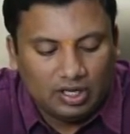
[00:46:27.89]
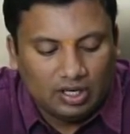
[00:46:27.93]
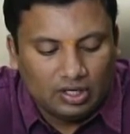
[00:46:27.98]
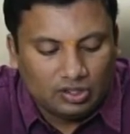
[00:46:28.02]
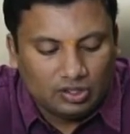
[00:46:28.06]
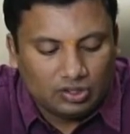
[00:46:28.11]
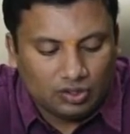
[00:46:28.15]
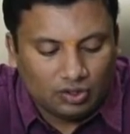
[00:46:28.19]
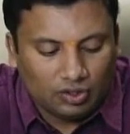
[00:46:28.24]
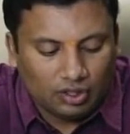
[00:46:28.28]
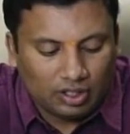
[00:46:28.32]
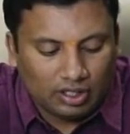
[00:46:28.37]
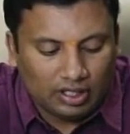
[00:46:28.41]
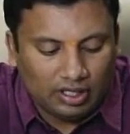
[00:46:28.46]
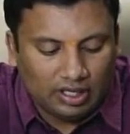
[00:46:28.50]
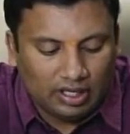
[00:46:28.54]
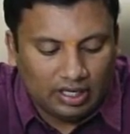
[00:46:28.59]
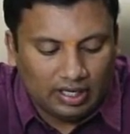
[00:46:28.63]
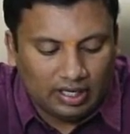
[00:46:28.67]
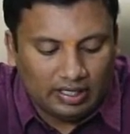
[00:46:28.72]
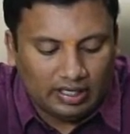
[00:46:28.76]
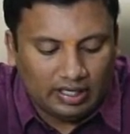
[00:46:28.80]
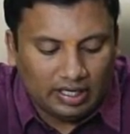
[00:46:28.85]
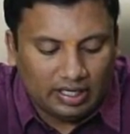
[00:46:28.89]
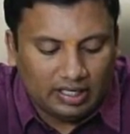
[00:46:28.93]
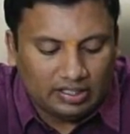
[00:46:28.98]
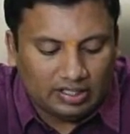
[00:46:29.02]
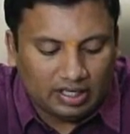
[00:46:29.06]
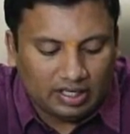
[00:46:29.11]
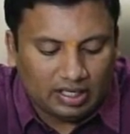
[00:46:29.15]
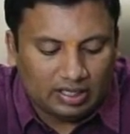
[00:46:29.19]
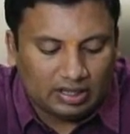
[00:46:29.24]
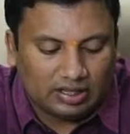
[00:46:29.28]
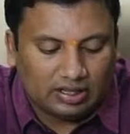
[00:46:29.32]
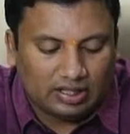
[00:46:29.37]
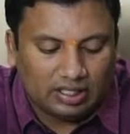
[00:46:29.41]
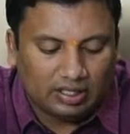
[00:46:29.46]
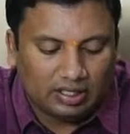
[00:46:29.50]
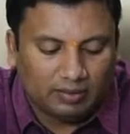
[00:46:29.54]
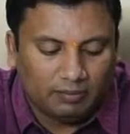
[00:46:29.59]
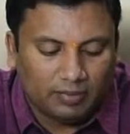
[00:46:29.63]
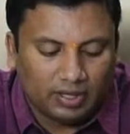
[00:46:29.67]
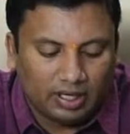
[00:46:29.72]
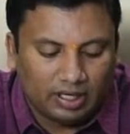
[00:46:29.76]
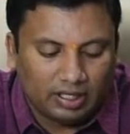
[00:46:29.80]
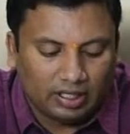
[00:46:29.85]
So here it is nothing
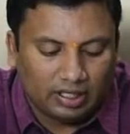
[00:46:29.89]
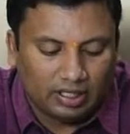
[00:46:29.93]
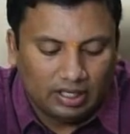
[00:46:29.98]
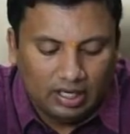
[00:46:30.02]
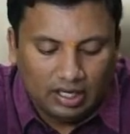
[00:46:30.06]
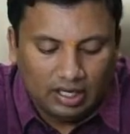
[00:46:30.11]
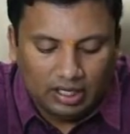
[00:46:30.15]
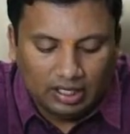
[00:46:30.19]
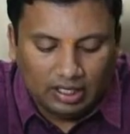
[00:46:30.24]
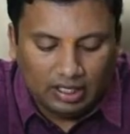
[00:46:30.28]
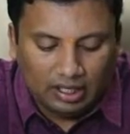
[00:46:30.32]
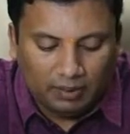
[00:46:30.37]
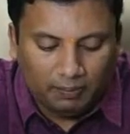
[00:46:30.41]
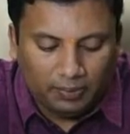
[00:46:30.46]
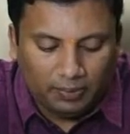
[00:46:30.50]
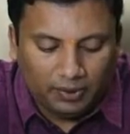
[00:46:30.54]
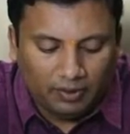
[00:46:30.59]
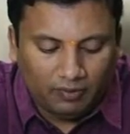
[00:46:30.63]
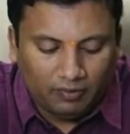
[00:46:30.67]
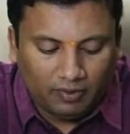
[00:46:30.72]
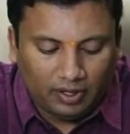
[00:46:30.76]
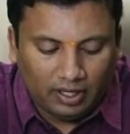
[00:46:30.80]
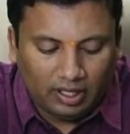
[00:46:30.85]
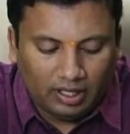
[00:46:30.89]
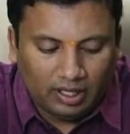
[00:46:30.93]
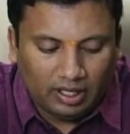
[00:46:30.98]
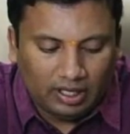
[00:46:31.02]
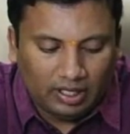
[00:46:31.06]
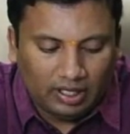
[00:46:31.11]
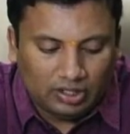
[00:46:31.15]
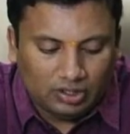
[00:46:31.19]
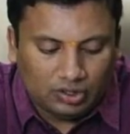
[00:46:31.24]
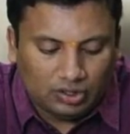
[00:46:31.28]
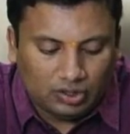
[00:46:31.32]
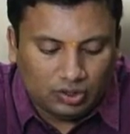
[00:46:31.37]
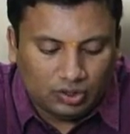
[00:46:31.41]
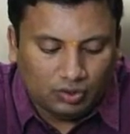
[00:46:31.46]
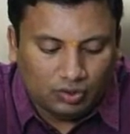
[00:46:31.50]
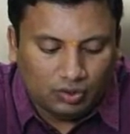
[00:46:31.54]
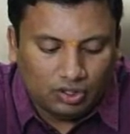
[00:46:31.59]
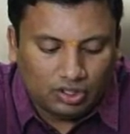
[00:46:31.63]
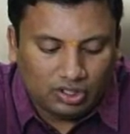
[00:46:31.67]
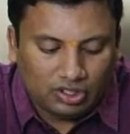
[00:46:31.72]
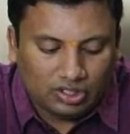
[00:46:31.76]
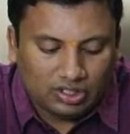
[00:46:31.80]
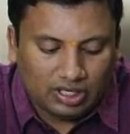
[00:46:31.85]
but 111 into
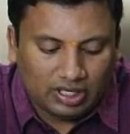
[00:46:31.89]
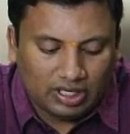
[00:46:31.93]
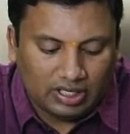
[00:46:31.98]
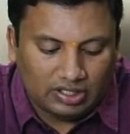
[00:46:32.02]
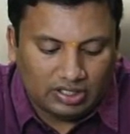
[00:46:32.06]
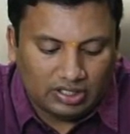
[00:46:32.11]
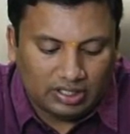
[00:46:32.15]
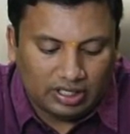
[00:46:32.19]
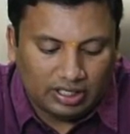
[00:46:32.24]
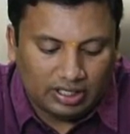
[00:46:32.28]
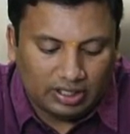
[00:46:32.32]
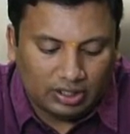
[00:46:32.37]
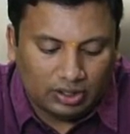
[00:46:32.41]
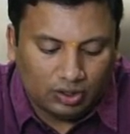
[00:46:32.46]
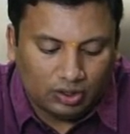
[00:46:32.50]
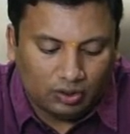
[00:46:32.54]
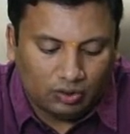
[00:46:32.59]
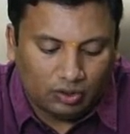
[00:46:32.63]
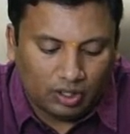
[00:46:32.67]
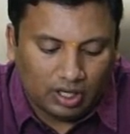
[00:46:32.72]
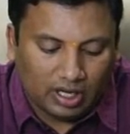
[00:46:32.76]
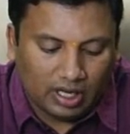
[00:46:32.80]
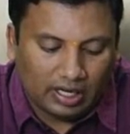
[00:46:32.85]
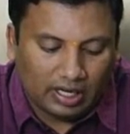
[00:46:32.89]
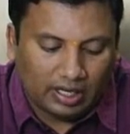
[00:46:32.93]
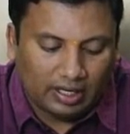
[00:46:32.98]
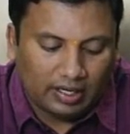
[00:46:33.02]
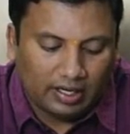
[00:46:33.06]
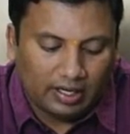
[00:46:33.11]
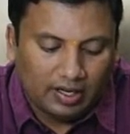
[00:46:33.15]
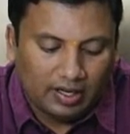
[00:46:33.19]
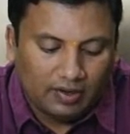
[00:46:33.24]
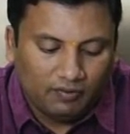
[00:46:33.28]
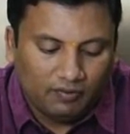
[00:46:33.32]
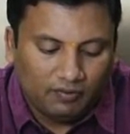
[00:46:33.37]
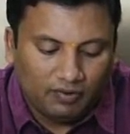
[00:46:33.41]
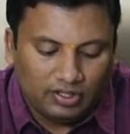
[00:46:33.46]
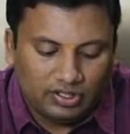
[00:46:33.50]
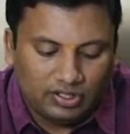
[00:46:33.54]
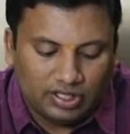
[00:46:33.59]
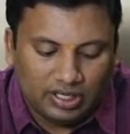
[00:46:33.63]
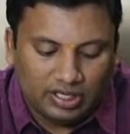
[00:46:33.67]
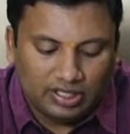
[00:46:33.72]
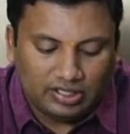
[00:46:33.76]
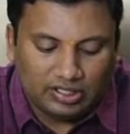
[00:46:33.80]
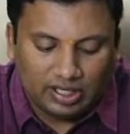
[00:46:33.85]
6 into 9, which
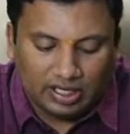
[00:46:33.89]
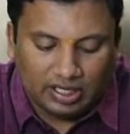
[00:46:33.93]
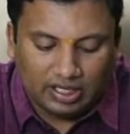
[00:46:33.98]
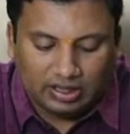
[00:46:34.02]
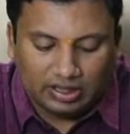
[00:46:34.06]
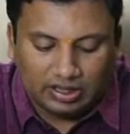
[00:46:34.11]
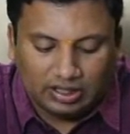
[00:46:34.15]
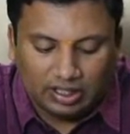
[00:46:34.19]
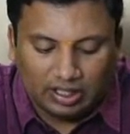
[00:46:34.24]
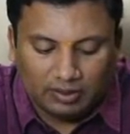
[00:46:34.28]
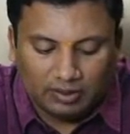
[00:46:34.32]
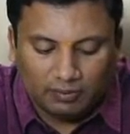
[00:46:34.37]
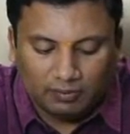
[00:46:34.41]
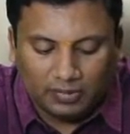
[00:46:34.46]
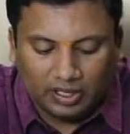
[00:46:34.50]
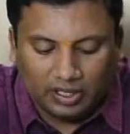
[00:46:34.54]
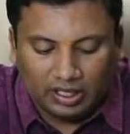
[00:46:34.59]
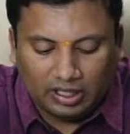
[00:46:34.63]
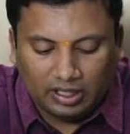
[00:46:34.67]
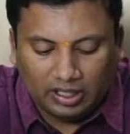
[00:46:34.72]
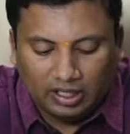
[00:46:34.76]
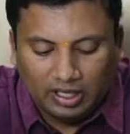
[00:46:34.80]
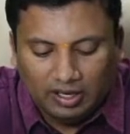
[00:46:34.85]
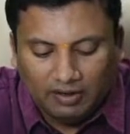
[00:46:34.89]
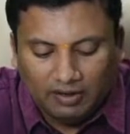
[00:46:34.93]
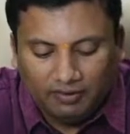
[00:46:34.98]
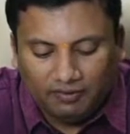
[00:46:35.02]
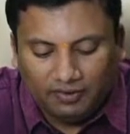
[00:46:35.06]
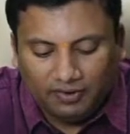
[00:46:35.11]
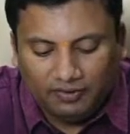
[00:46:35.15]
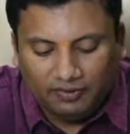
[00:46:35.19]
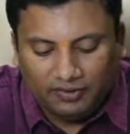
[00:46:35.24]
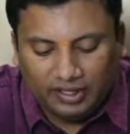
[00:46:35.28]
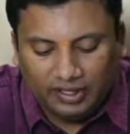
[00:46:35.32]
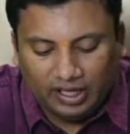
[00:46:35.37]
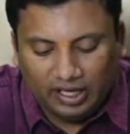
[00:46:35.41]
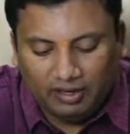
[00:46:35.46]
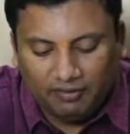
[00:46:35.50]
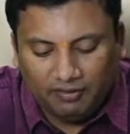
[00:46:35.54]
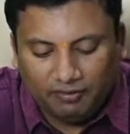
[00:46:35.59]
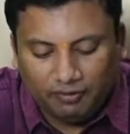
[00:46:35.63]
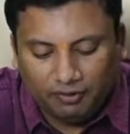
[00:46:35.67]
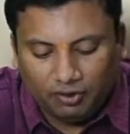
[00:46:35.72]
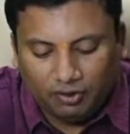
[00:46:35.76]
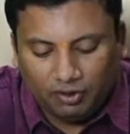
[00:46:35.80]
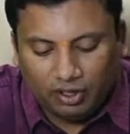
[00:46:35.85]
is nothing but
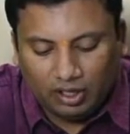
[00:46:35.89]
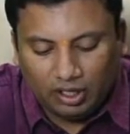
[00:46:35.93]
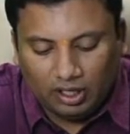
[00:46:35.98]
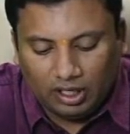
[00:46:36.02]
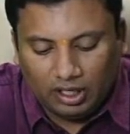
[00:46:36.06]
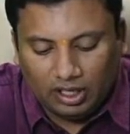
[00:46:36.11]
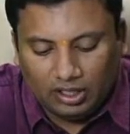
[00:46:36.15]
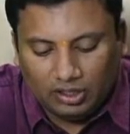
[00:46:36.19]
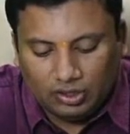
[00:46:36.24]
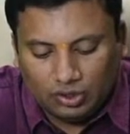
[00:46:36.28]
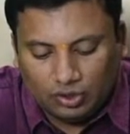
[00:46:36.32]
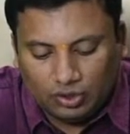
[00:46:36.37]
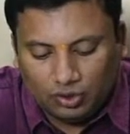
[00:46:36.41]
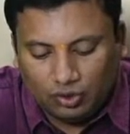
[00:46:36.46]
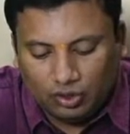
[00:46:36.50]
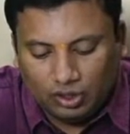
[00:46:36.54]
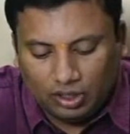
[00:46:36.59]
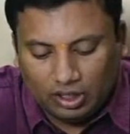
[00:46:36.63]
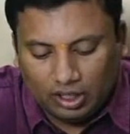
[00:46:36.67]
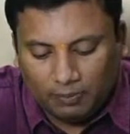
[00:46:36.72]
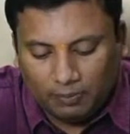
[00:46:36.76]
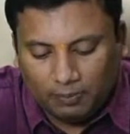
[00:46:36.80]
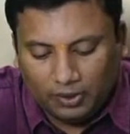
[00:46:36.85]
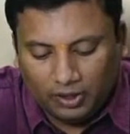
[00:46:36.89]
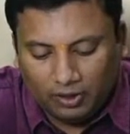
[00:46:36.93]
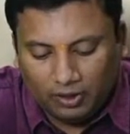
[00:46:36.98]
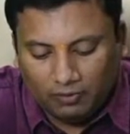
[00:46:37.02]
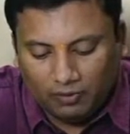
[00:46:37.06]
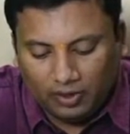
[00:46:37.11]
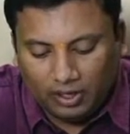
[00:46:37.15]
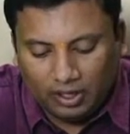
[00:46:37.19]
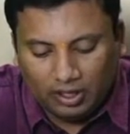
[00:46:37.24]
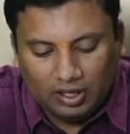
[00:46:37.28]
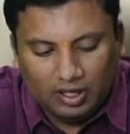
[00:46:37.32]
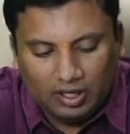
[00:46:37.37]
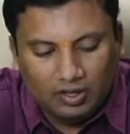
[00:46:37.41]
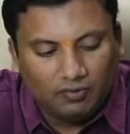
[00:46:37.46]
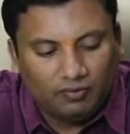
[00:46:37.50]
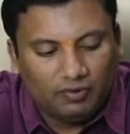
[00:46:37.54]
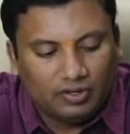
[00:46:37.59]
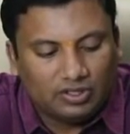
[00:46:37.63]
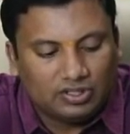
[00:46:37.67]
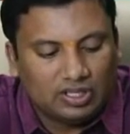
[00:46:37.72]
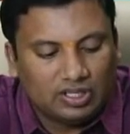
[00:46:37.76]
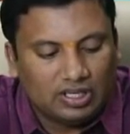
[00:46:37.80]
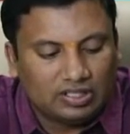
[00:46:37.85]
54 into 111, which
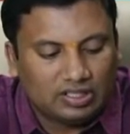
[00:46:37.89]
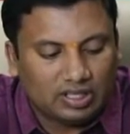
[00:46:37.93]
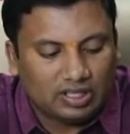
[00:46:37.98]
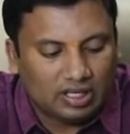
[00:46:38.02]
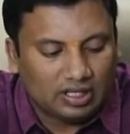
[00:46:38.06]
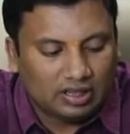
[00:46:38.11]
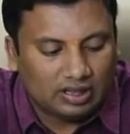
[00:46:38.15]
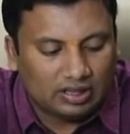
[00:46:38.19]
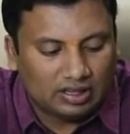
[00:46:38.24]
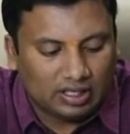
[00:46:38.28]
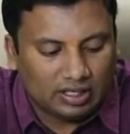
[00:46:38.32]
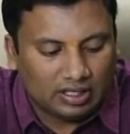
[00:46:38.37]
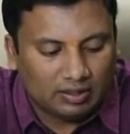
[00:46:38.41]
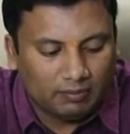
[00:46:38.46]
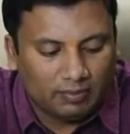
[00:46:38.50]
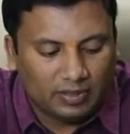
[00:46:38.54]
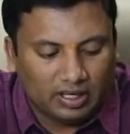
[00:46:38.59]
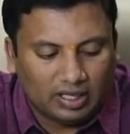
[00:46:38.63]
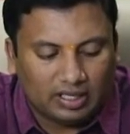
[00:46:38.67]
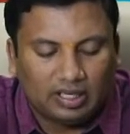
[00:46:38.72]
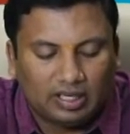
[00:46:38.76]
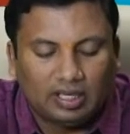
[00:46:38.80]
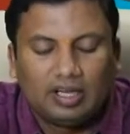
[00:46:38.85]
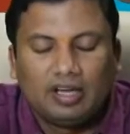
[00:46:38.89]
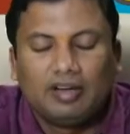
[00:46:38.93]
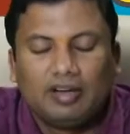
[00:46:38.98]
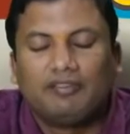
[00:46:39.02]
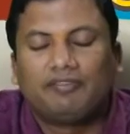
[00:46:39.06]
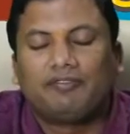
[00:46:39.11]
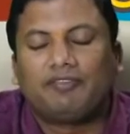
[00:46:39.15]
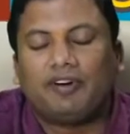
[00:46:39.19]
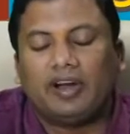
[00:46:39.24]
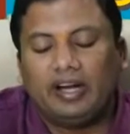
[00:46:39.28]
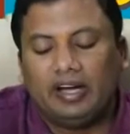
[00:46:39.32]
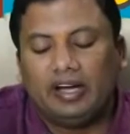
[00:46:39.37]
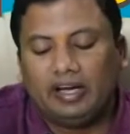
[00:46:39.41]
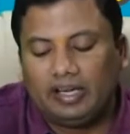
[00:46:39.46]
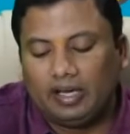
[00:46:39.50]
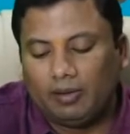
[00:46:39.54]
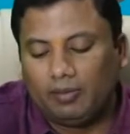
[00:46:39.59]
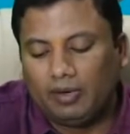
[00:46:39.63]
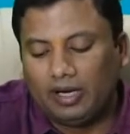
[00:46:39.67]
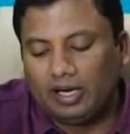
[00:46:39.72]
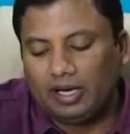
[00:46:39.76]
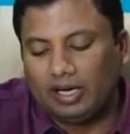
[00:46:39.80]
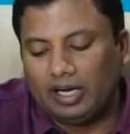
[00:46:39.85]
is nothing but
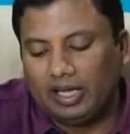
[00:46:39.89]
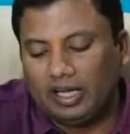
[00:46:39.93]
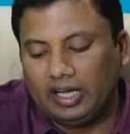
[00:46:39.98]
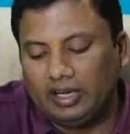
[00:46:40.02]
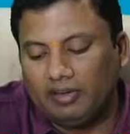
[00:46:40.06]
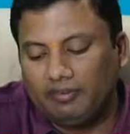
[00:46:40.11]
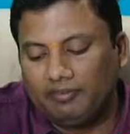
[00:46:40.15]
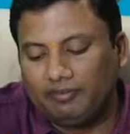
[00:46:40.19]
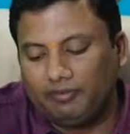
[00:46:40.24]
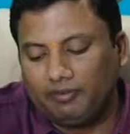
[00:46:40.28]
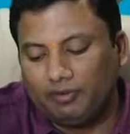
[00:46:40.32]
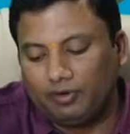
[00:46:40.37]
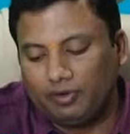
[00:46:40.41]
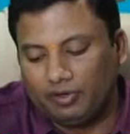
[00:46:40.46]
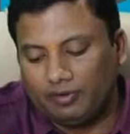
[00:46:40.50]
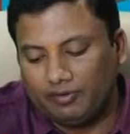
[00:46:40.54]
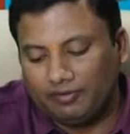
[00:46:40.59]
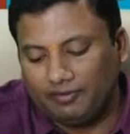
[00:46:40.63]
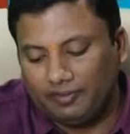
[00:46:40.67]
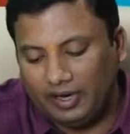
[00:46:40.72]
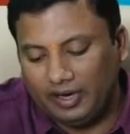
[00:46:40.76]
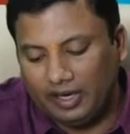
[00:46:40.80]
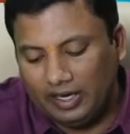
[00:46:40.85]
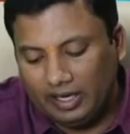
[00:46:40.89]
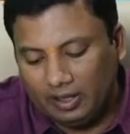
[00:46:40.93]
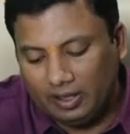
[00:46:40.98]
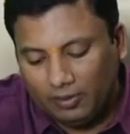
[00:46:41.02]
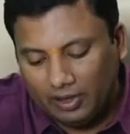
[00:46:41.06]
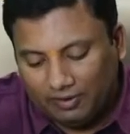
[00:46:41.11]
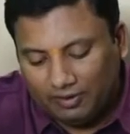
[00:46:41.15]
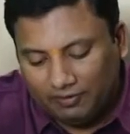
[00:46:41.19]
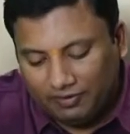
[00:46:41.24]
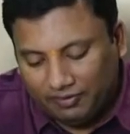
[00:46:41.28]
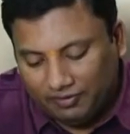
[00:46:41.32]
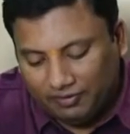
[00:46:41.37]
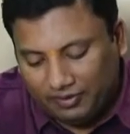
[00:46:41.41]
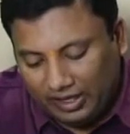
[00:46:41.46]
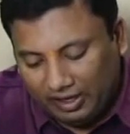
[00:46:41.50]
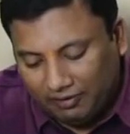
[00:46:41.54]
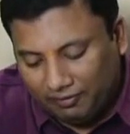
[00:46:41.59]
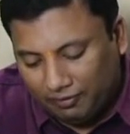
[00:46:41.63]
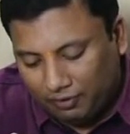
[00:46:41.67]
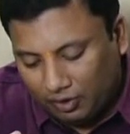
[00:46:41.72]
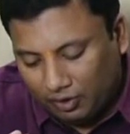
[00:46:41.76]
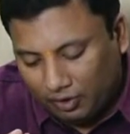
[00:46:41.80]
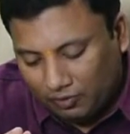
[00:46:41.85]
5994.
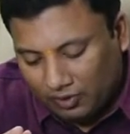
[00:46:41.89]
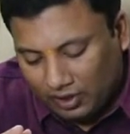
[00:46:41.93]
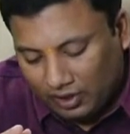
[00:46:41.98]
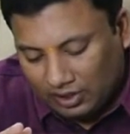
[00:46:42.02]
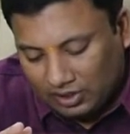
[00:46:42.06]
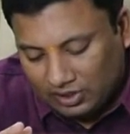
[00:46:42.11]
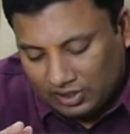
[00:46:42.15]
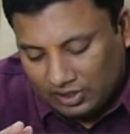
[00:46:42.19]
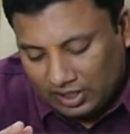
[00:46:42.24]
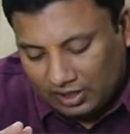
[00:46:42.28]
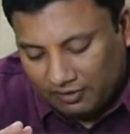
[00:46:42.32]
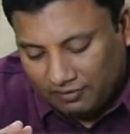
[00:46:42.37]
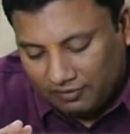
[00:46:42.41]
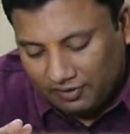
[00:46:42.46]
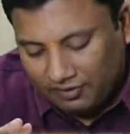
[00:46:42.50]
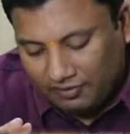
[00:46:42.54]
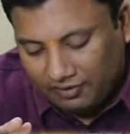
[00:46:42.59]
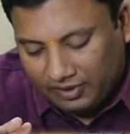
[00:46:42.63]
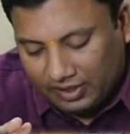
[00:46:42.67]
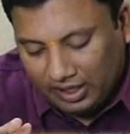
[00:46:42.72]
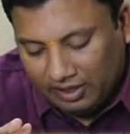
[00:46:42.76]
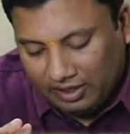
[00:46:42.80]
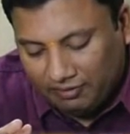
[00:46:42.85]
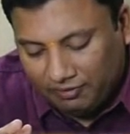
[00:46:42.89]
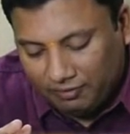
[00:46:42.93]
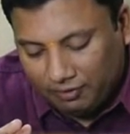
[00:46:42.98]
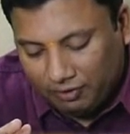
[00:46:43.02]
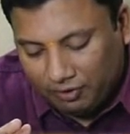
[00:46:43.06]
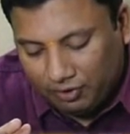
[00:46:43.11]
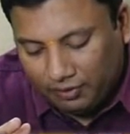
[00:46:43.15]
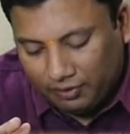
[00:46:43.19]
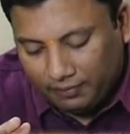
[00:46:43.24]
54 ones are 54.